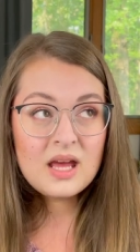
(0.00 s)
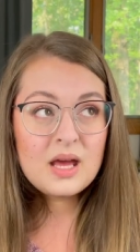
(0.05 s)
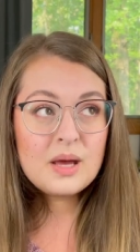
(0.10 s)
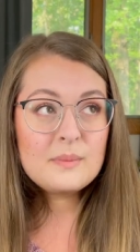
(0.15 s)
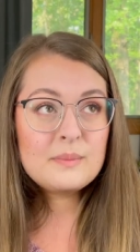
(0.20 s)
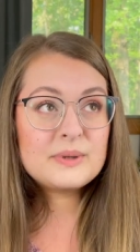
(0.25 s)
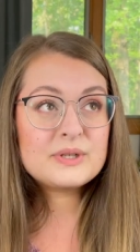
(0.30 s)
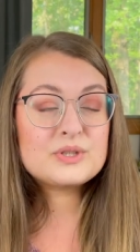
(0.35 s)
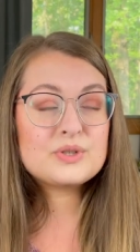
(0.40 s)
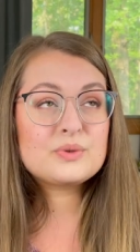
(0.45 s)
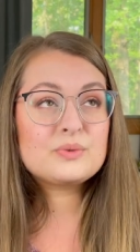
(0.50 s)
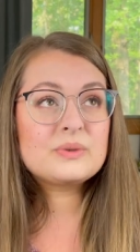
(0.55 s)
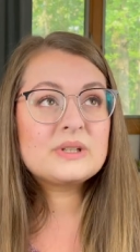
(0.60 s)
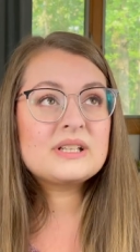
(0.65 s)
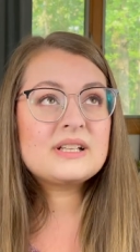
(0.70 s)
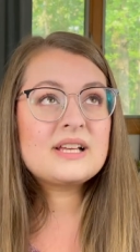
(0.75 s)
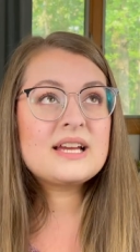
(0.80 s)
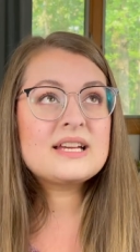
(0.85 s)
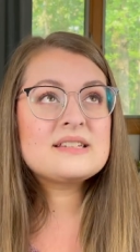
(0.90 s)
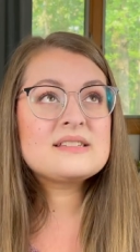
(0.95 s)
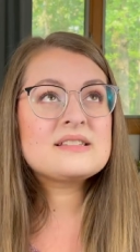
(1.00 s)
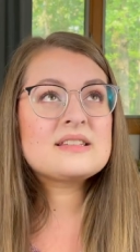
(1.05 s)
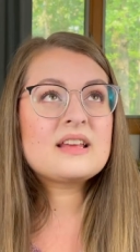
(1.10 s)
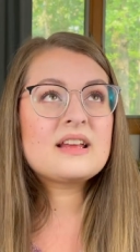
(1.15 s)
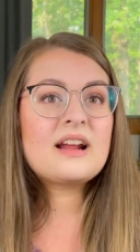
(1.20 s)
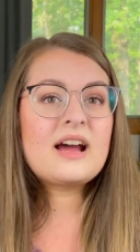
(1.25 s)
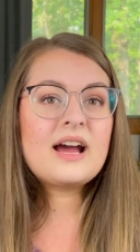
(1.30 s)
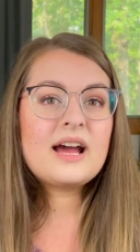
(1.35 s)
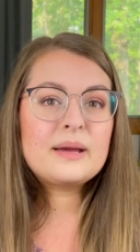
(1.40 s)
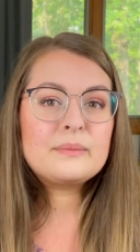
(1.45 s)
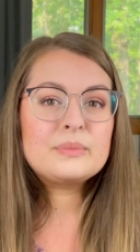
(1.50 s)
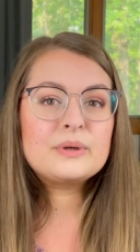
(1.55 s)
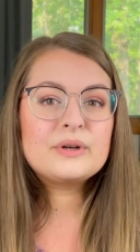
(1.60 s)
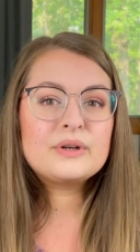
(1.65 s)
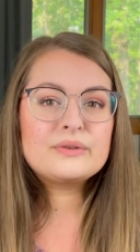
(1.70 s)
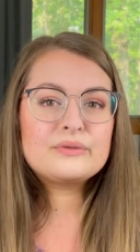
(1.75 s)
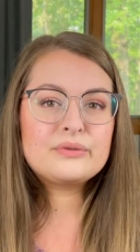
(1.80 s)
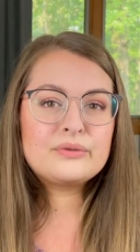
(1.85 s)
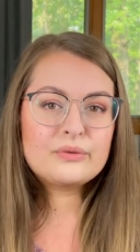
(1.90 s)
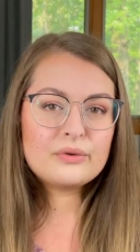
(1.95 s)
But to realize that I
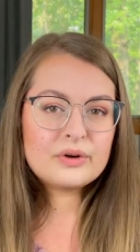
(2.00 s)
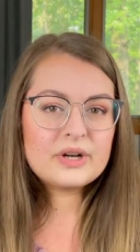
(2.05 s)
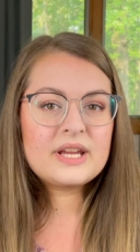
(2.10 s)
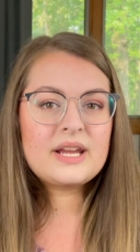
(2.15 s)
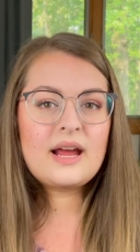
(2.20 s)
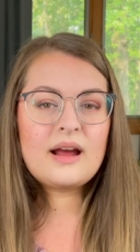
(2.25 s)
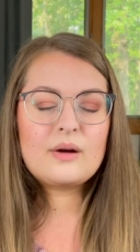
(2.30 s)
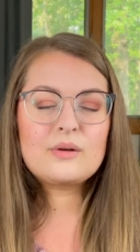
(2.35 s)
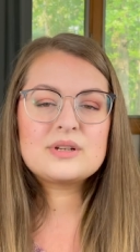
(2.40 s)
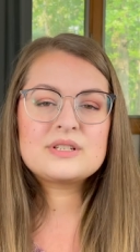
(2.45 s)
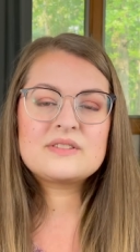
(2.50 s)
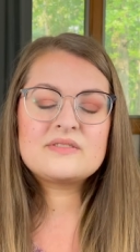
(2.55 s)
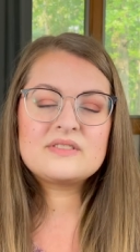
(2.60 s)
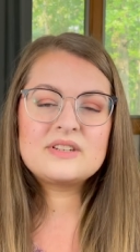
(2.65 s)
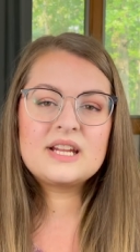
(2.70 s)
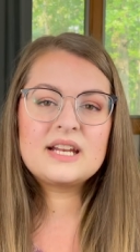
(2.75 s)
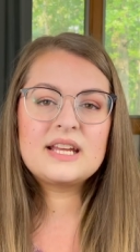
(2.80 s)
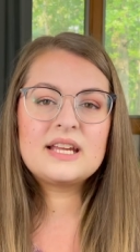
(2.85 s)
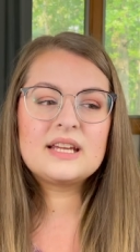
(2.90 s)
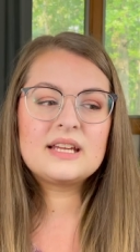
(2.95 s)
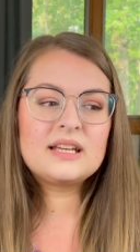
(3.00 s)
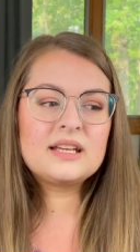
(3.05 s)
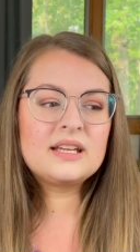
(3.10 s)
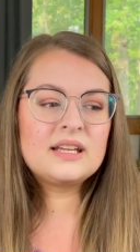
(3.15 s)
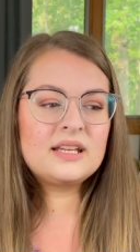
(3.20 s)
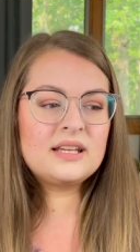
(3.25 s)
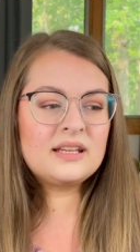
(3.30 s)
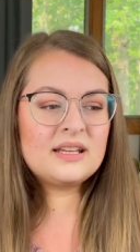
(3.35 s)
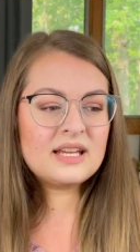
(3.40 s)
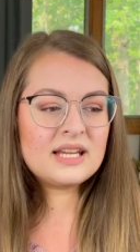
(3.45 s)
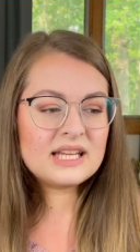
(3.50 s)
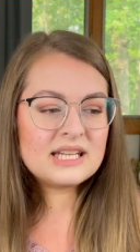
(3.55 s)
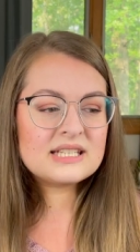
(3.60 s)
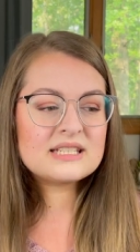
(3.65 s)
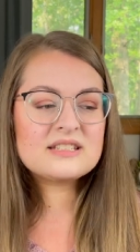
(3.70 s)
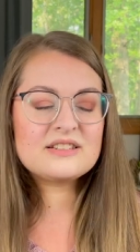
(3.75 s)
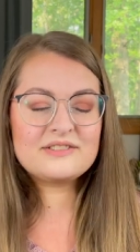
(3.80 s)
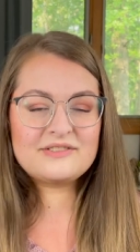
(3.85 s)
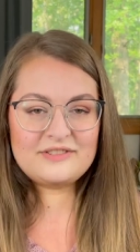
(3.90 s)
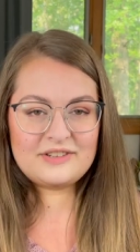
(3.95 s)
put 40 hours of knitting
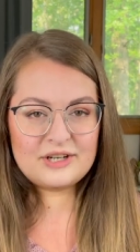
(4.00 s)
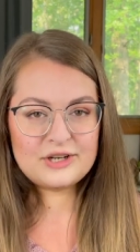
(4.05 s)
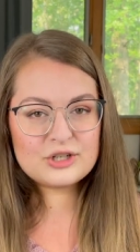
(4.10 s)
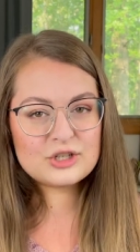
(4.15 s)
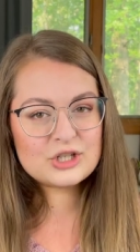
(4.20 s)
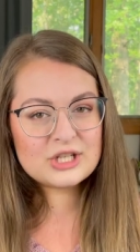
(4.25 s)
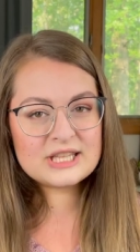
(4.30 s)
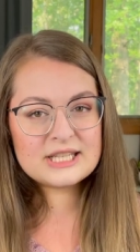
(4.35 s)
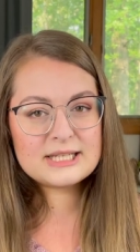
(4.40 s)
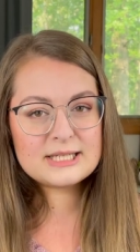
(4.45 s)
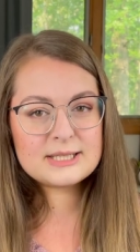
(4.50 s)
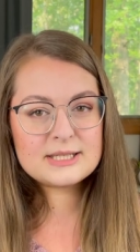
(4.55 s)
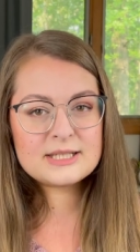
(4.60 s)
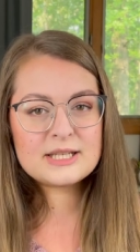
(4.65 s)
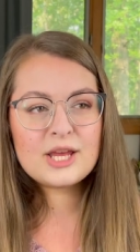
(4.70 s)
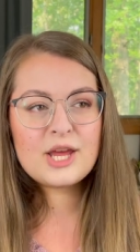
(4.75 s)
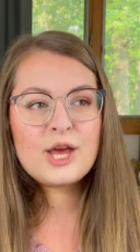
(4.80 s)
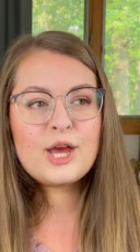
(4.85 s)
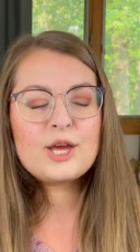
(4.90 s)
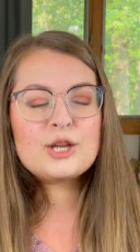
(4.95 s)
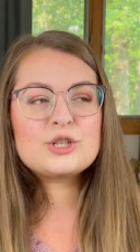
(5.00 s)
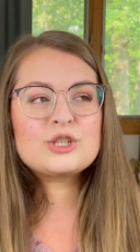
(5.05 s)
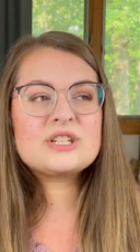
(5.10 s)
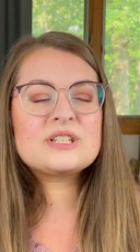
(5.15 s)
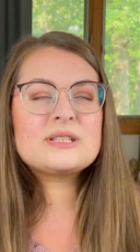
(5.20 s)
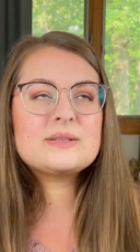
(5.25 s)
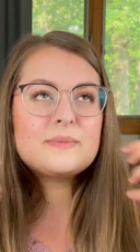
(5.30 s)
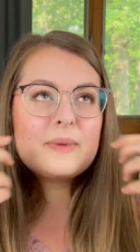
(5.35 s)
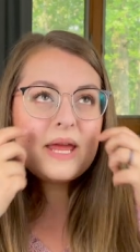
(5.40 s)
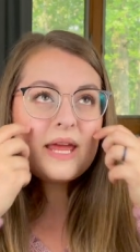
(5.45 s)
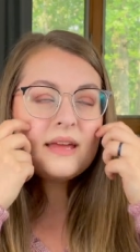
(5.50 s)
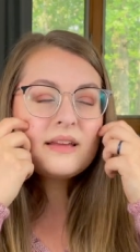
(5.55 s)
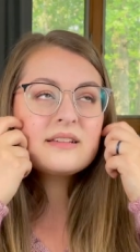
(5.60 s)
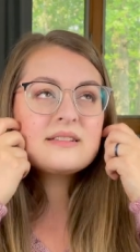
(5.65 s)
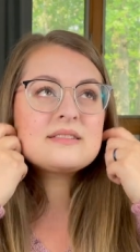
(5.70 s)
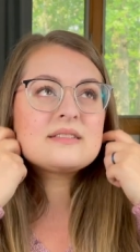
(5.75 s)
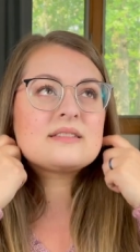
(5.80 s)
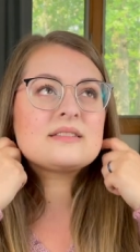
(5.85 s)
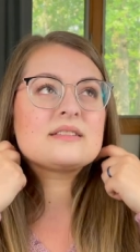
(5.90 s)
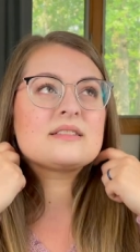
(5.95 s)
into finishing this just
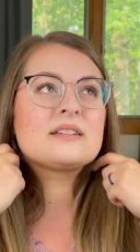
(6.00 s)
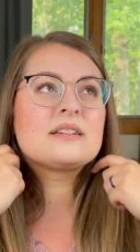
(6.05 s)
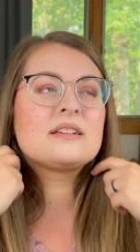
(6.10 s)
makes,